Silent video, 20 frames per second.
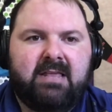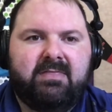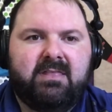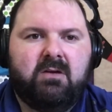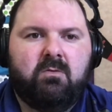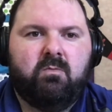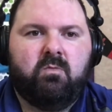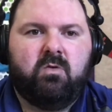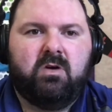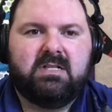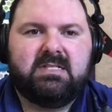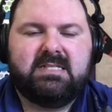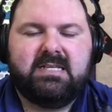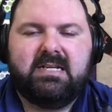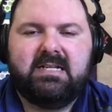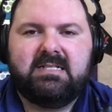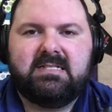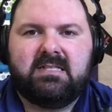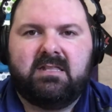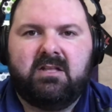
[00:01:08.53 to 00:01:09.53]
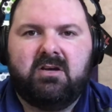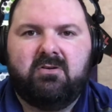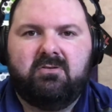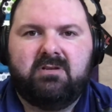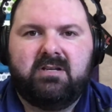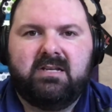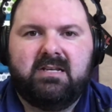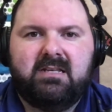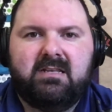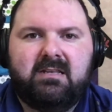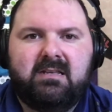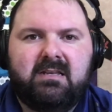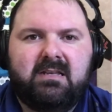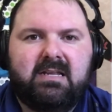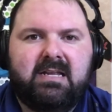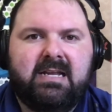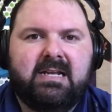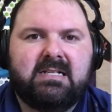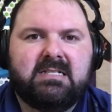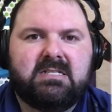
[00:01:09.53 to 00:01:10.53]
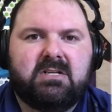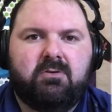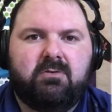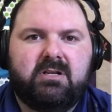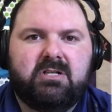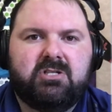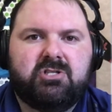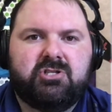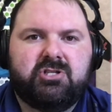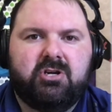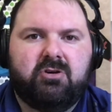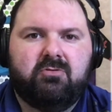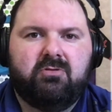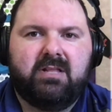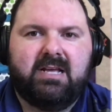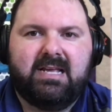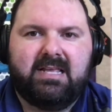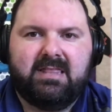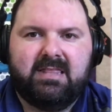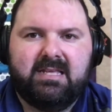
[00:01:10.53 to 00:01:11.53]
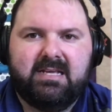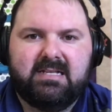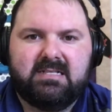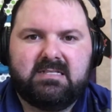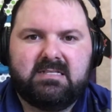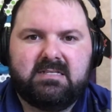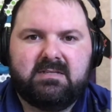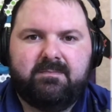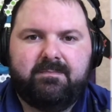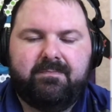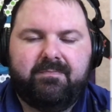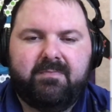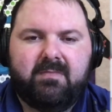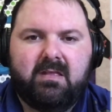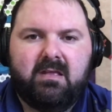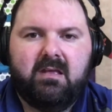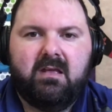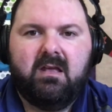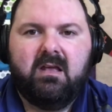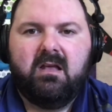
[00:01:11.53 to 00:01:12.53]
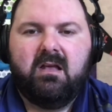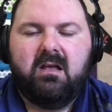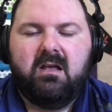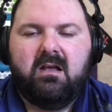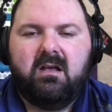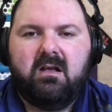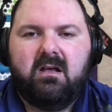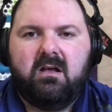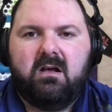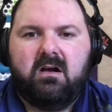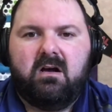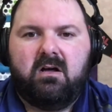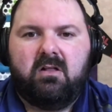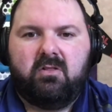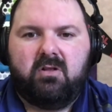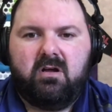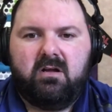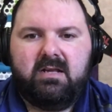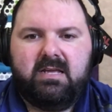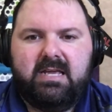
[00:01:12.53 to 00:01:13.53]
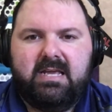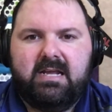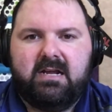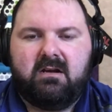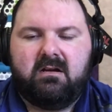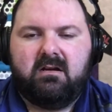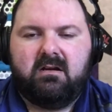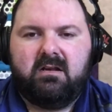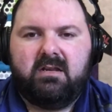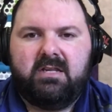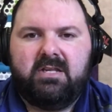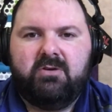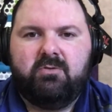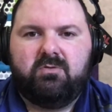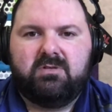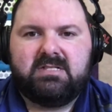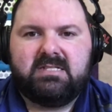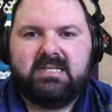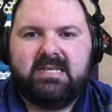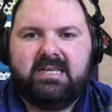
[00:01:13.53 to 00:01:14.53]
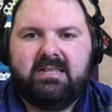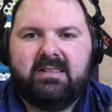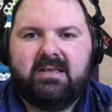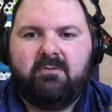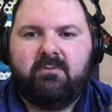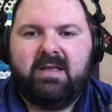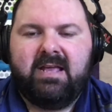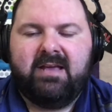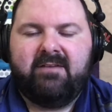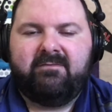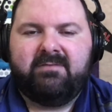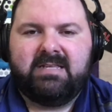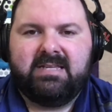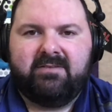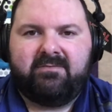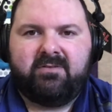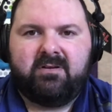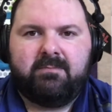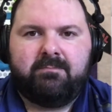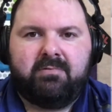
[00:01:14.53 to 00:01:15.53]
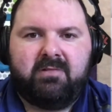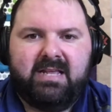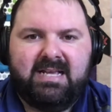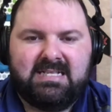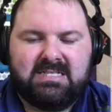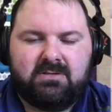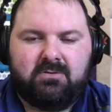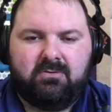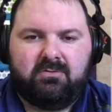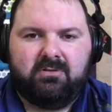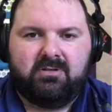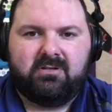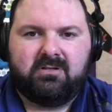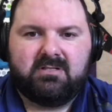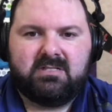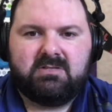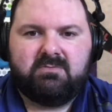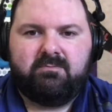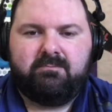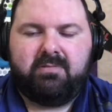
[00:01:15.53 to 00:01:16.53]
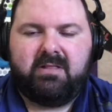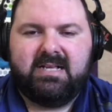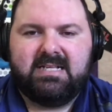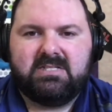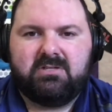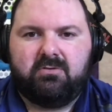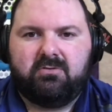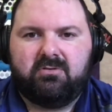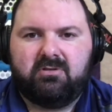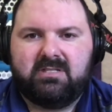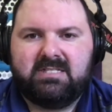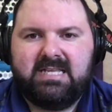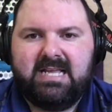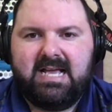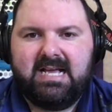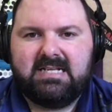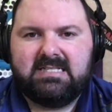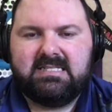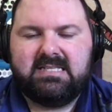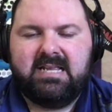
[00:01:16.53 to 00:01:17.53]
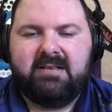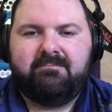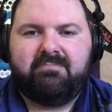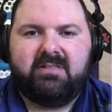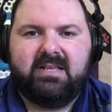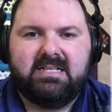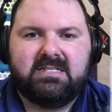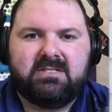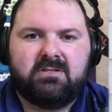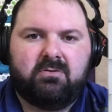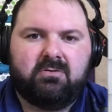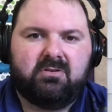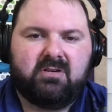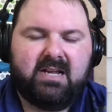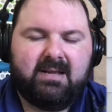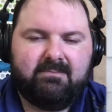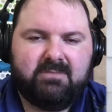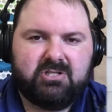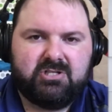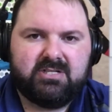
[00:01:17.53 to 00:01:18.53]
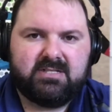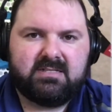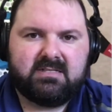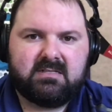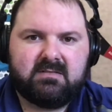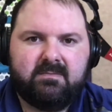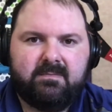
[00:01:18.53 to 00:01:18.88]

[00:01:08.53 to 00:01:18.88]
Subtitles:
then once it is loaded, it is going to show like this. Along here, you will see that we have different placeholders, placeholder text, and placeholder images.